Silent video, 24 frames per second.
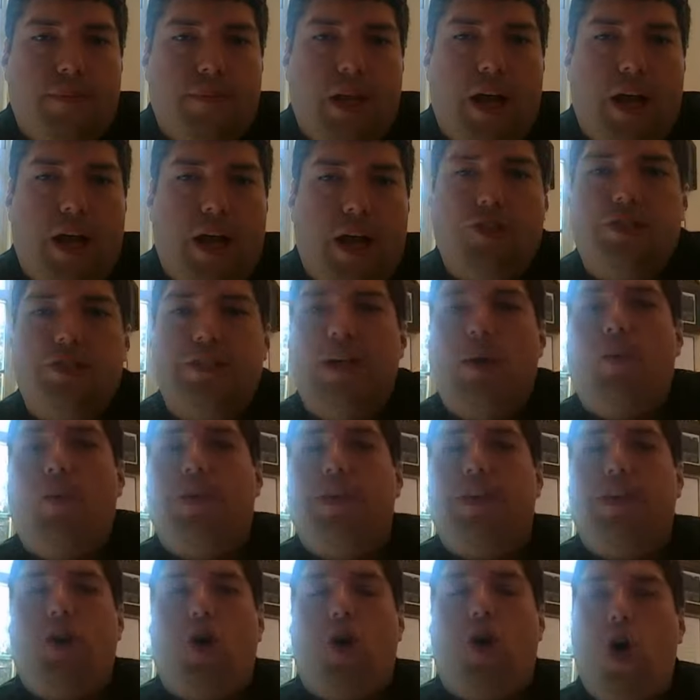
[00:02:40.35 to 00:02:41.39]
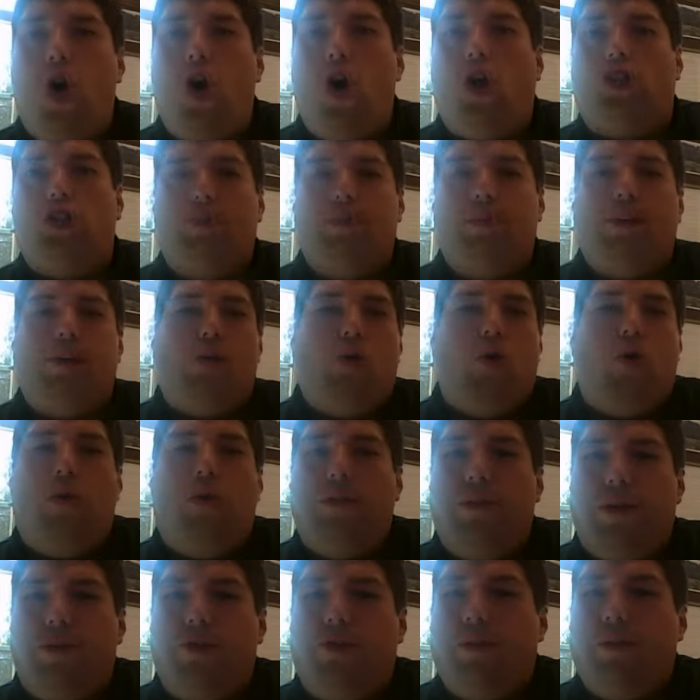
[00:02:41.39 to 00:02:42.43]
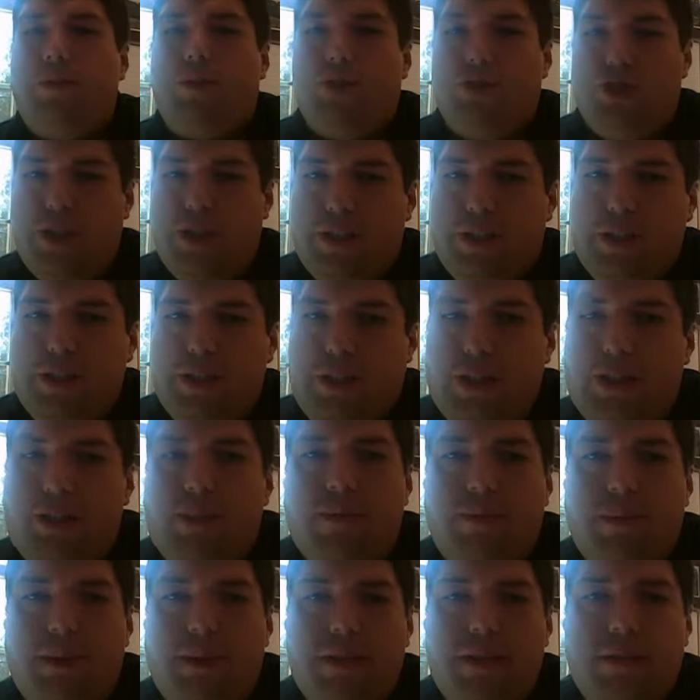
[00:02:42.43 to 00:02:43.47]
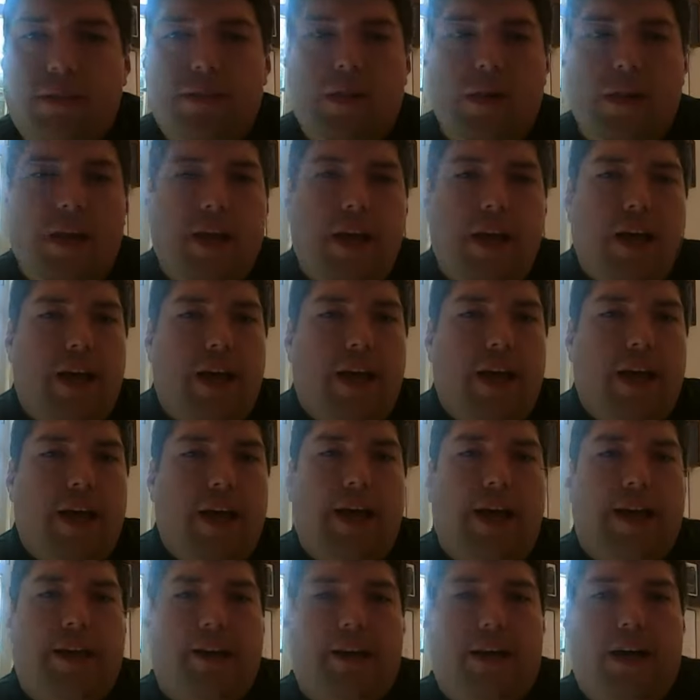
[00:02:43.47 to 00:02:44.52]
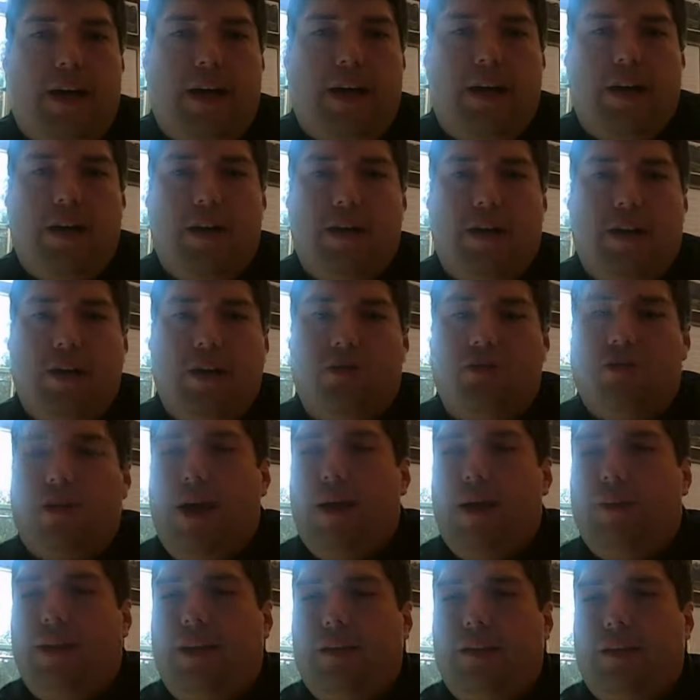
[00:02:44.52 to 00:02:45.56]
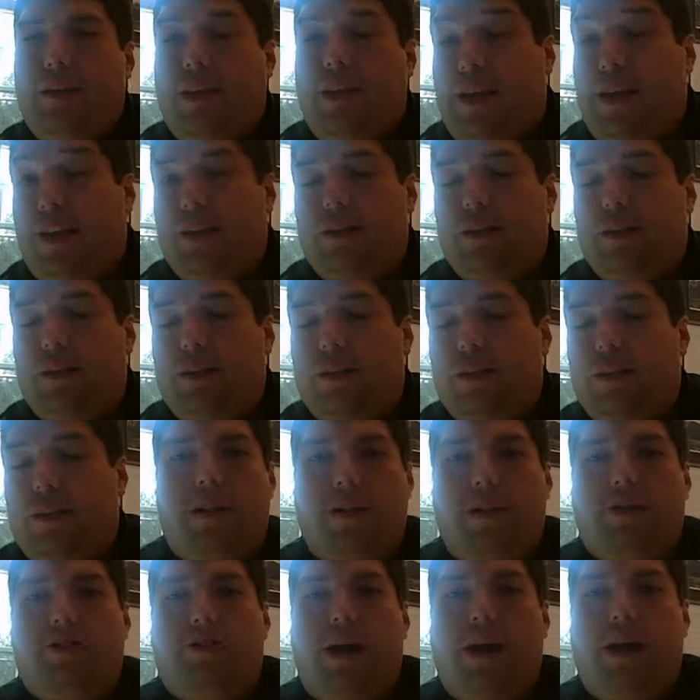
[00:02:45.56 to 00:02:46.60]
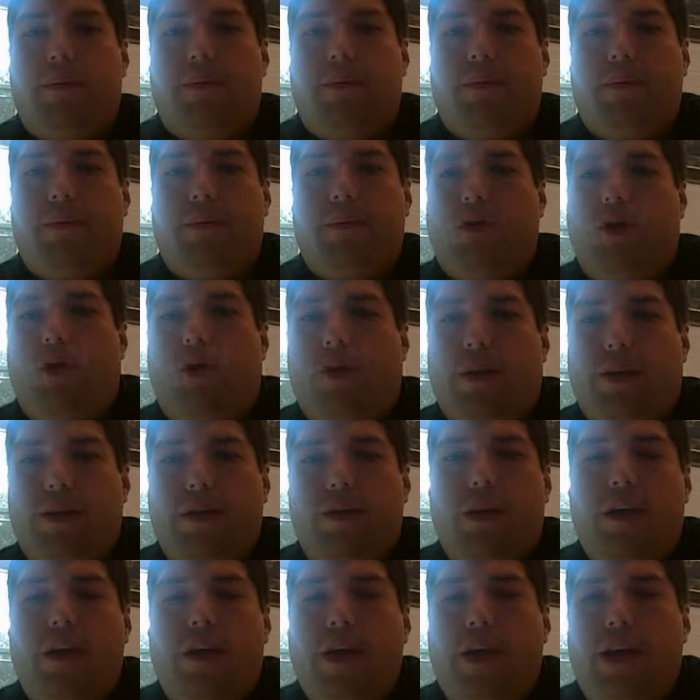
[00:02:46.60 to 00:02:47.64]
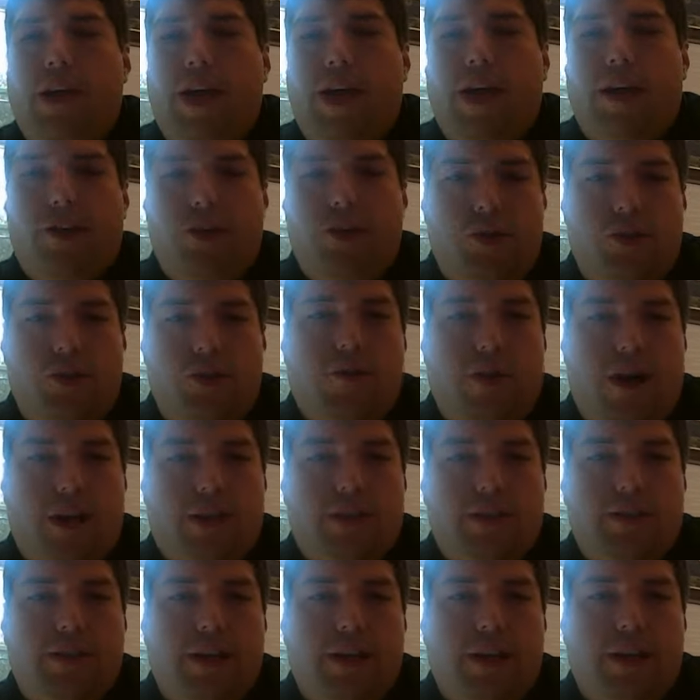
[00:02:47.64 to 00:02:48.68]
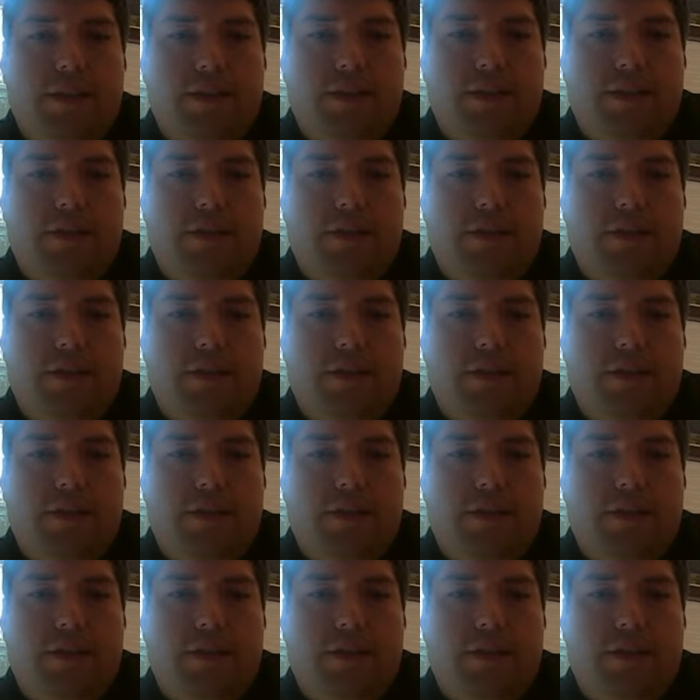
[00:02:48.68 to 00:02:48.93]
Understand what the ultimate goal of the criminal justice system is, and that is basically crime control and due process.